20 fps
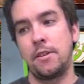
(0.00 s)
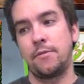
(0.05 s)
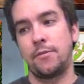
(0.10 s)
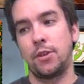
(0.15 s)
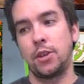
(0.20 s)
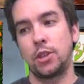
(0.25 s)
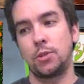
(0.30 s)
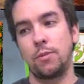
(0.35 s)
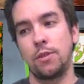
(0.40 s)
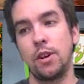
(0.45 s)

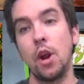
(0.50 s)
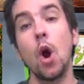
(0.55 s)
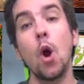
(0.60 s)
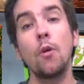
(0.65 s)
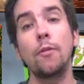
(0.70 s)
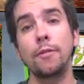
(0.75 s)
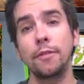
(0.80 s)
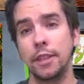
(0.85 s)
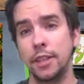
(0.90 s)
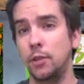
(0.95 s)
First one
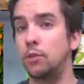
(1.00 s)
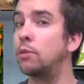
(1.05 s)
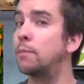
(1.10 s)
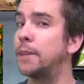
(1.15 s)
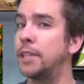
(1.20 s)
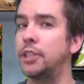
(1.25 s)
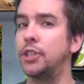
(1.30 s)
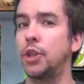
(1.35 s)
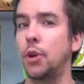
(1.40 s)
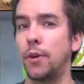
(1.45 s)
hopefully will
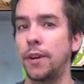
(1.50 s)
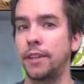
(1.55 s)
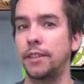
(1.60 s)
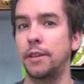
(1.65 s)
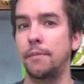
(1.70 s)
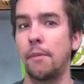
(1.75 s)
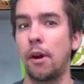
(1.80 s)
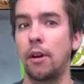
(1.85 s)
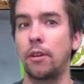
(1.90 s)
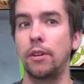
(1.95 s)
be showing
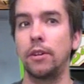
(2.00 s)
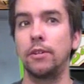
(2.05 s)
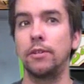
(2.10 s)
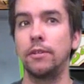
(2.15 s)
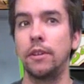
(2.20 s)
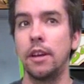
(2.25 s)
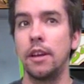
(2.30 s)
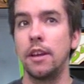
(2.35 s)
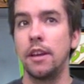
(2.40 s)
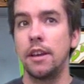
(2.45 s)

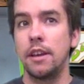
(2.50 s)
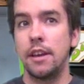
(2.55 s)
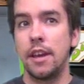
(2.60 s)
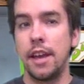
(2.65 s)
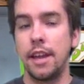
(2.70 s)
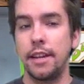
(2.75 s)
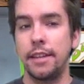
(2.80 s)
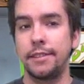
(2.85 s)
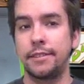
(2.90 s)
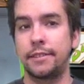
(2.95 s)
tomorrow,
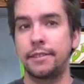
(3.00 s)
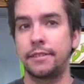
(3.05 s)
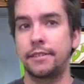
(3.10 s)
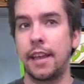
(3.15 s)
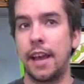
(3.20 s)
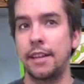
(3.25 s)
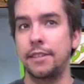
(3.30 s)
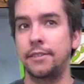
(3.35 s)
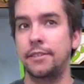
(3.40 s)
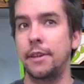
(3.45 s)
and it
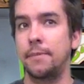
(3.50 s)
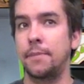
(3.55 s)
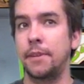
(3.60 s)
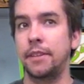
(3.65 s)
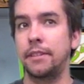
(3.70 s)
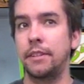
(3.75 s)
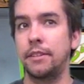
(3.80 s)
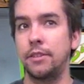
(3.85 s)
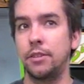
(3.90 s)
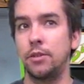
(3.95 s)
has
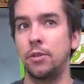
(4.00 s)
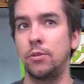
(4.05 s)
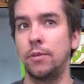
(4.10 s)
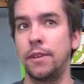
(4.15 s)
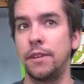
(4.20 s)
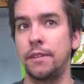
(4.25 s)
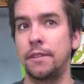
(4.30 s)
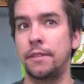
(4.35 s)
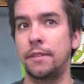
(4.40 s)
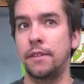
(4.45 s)
something to do
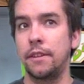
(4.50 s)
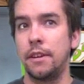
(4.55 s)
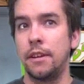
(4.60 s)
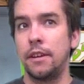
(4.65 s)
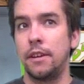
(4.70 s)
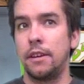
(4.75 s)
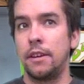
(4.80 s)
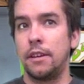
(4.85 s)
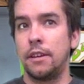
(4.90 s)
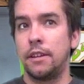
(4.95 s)
with
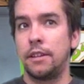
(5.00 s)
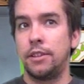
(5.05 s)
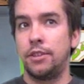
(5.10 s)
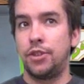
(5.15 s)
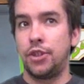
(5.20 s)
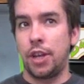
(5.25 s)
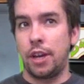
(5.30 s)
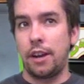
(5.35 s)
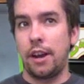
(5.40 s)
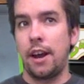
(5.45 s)

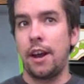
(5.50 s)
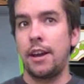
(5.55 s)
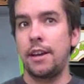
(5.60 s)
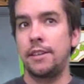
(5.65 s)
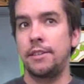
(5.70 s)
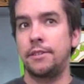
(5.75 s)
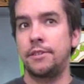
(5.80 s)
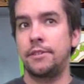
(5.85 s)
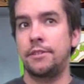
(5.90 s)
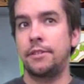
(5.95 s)

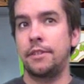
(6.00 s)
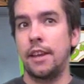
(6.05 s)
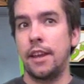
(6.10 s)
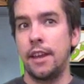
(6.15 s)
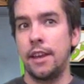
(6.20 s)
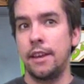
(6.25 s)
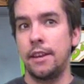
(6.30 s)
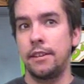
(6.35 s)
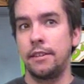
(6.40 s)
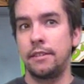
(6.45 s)
Jedis
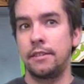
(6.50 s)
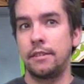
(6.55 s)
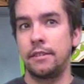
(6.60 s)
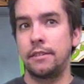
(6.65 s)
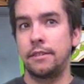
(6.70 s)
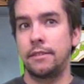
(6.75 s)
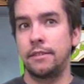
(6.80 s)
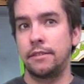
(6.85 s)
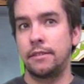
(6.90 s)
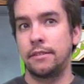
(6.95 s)
and
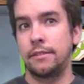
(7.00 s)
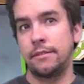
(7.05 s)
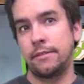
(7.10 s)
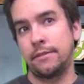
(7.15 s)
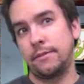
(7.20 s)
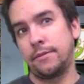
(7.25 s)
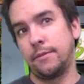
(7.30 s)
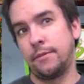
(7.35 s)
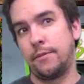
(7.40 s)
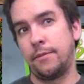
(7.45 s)

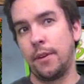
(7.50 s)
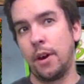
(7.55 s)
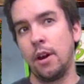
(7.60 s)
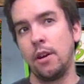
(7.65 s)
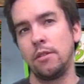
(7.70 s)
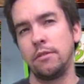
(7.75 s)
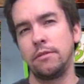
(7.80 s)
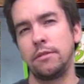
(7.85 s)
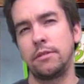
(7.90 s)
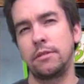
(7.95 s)

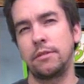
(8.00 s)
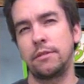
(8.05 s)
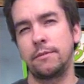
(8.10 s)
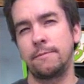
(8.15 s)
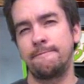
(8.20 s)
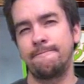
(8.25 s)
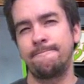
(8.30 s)
phones.